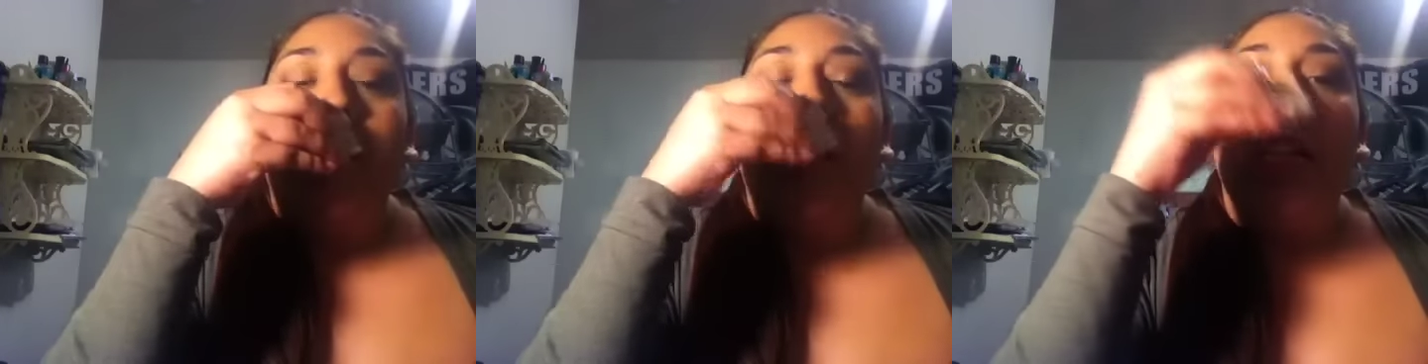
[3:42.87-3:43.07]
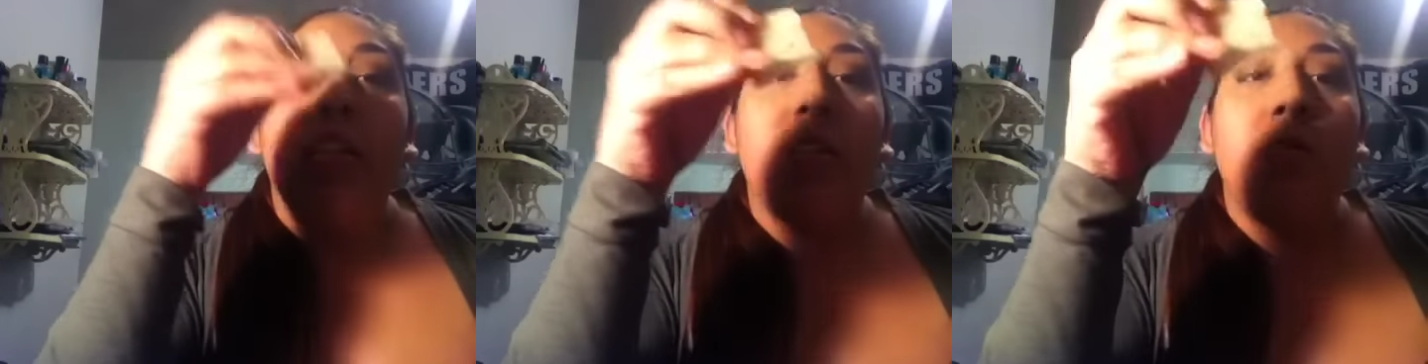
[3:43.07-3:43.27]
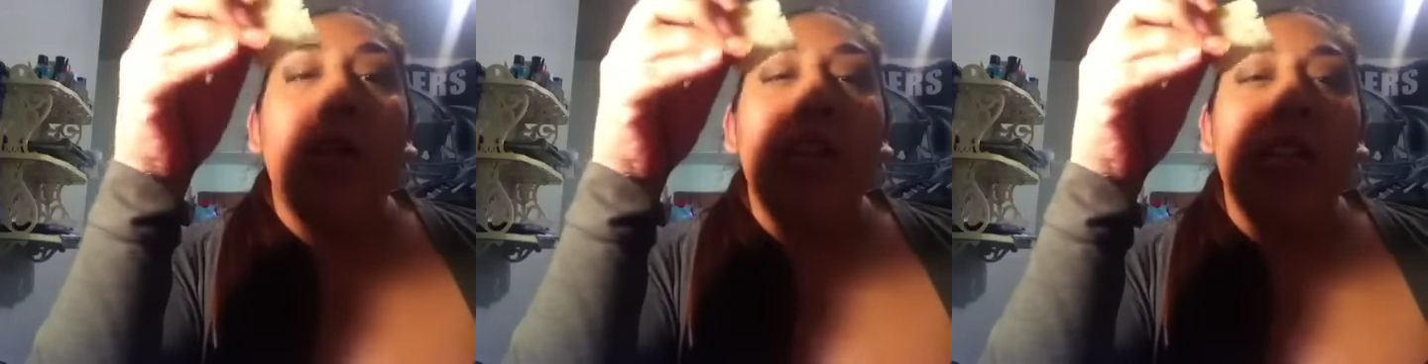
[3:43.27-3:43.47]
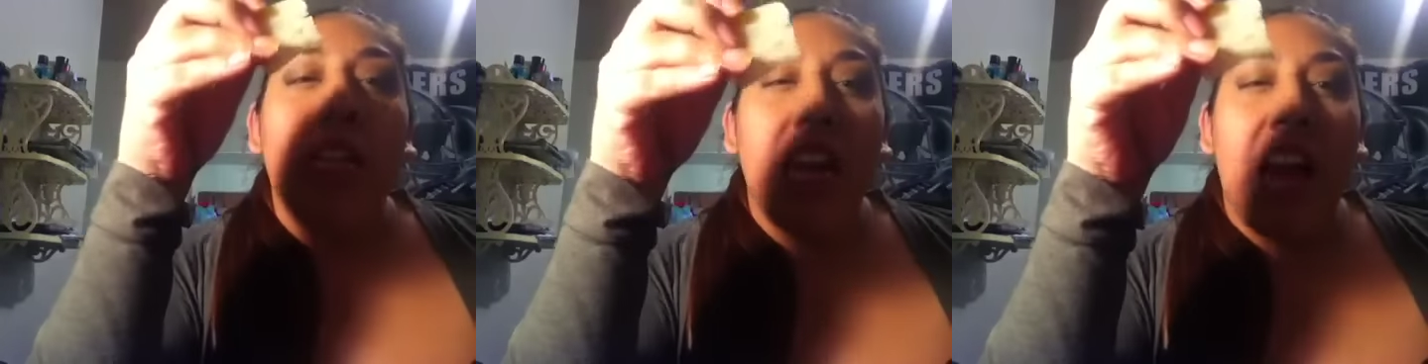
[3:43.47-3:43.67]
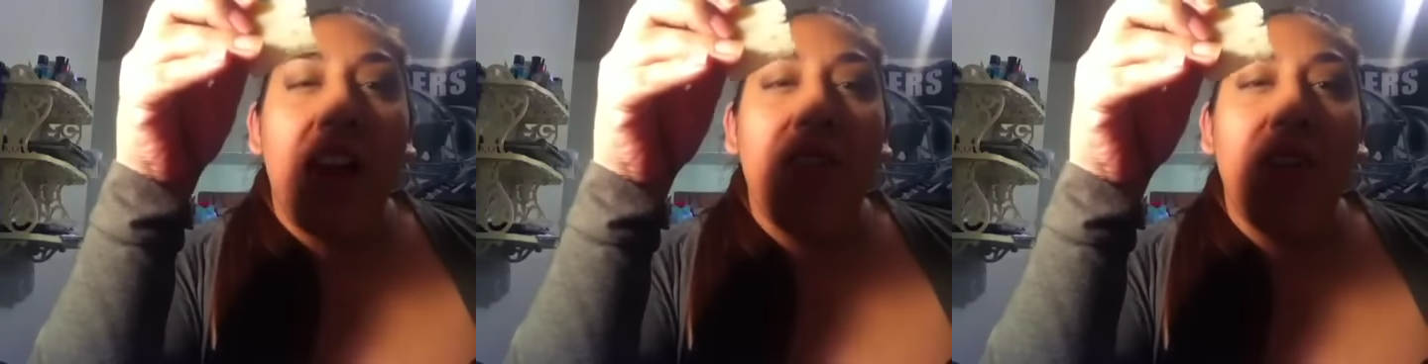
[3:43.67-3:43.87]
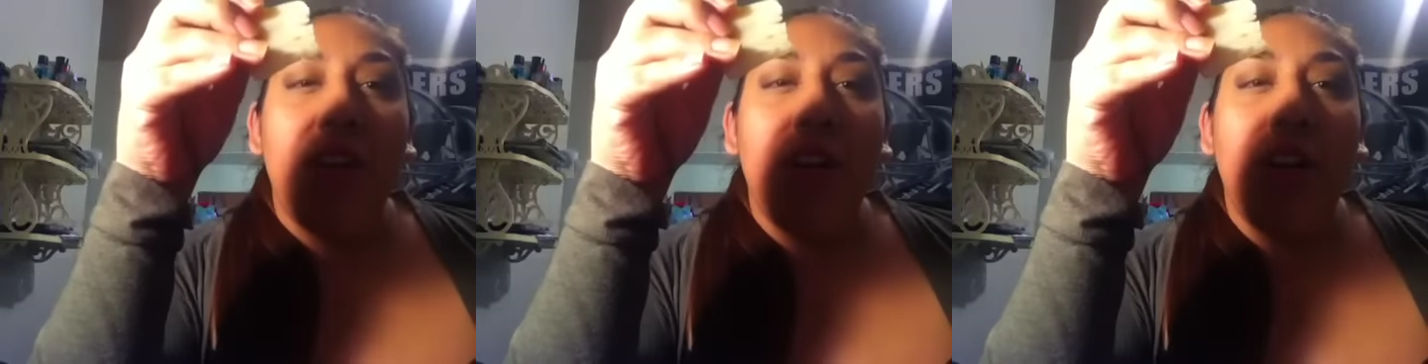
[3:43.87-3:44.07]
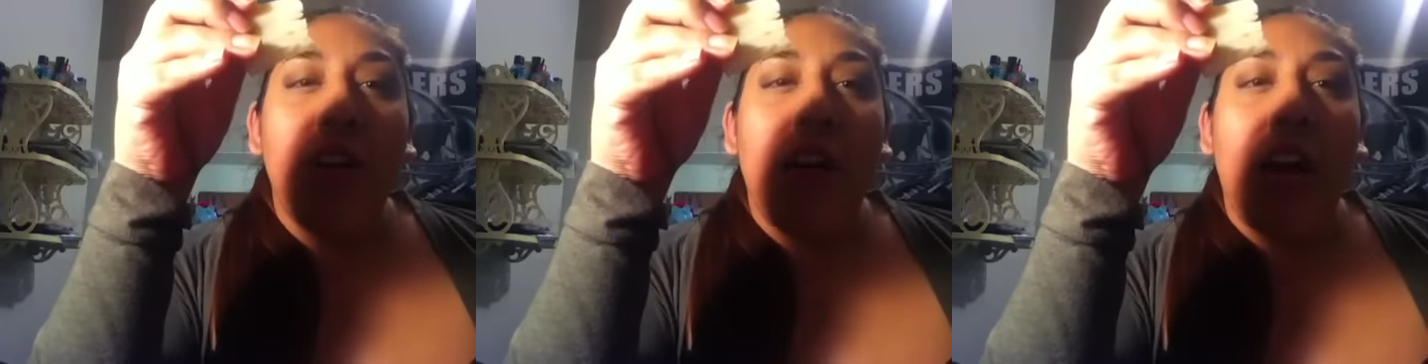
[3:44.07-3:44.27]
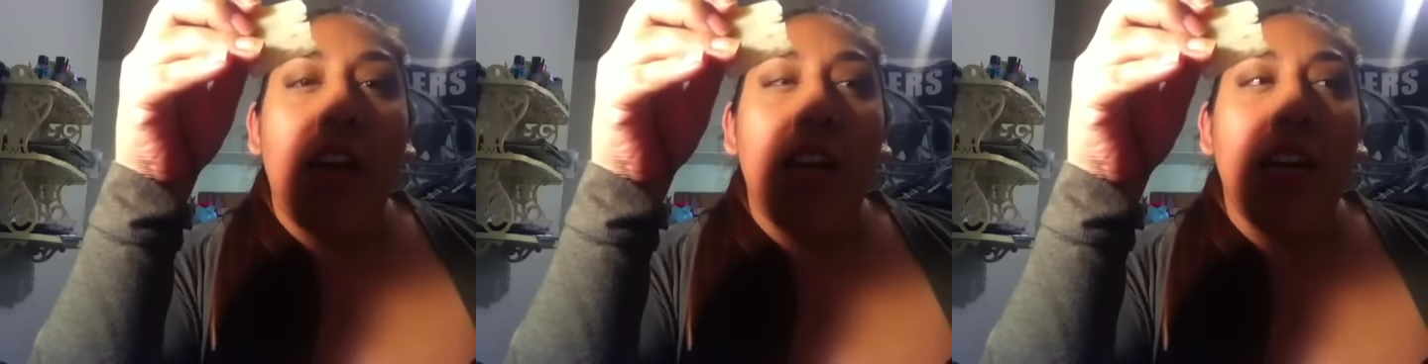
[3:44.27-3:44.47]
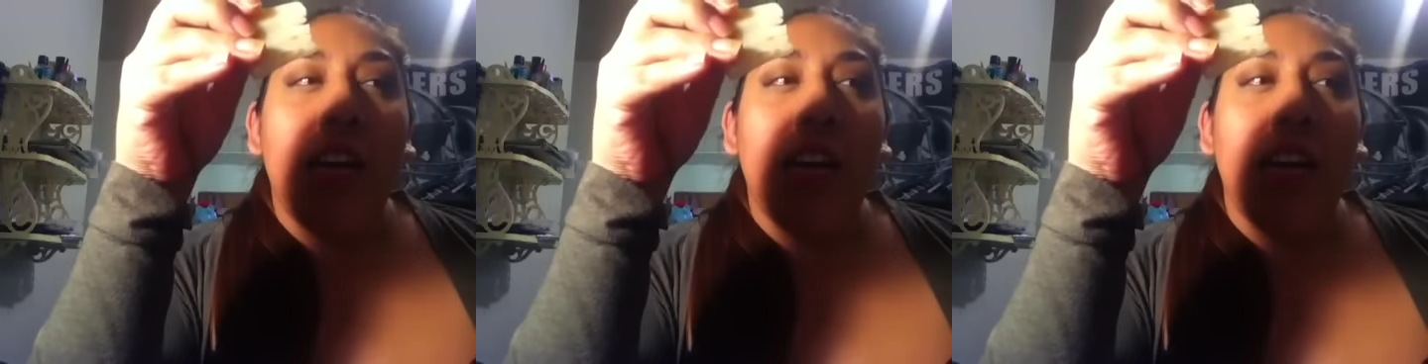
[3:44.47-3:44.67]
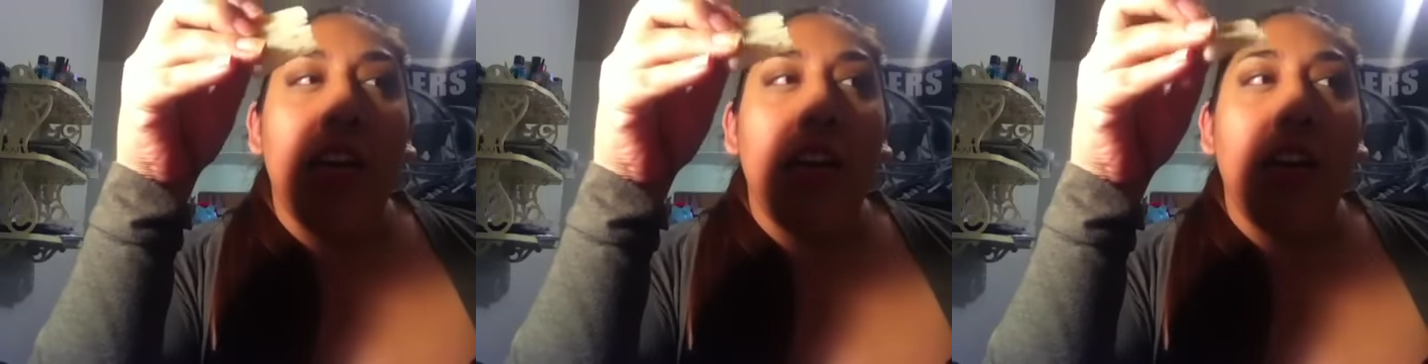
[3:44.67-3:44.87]
This one is lavender
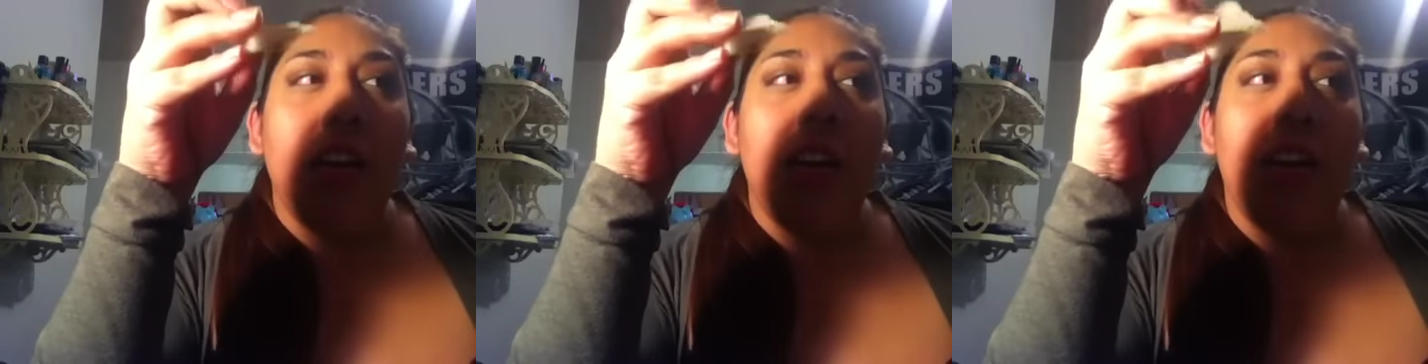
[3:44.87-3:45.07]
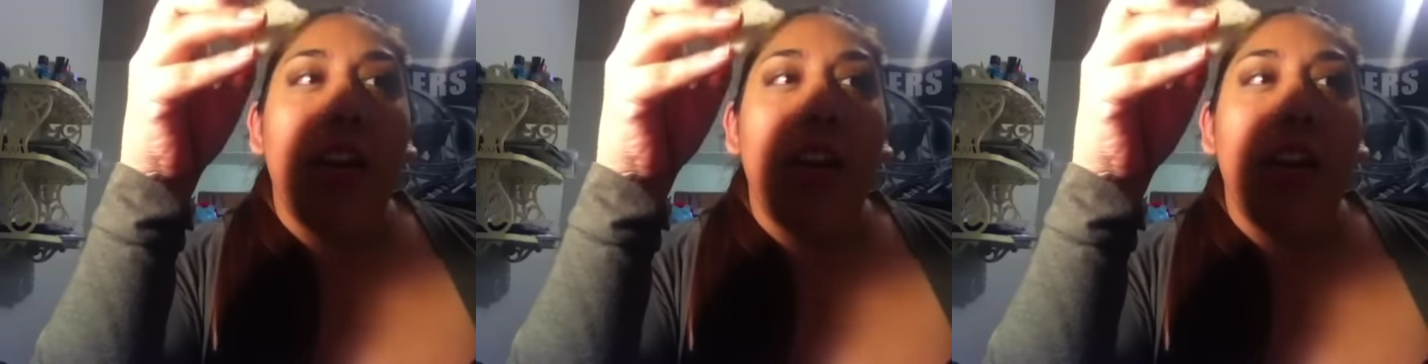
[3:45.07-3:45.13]
and